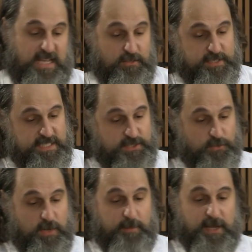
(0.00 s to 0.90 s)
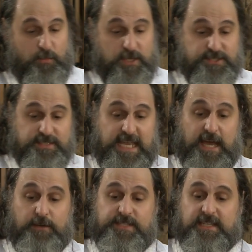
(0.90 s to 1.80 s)
I looked into Rabbi Russell's
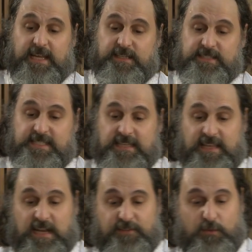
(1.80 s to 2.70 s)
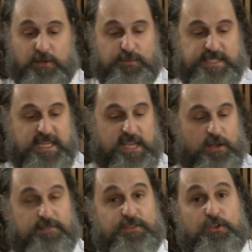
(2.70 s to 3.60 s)
house, and I could see that everyone was
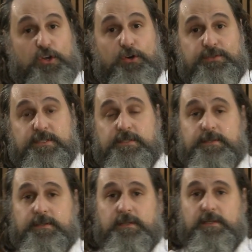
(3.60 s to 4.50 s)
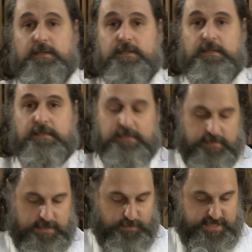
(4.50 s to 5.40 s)
taking off their coats.
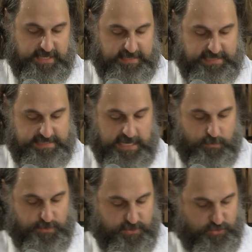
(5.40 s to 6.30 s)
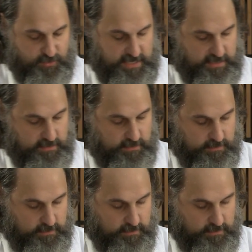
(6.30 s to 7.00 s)
They were settling down with a drink.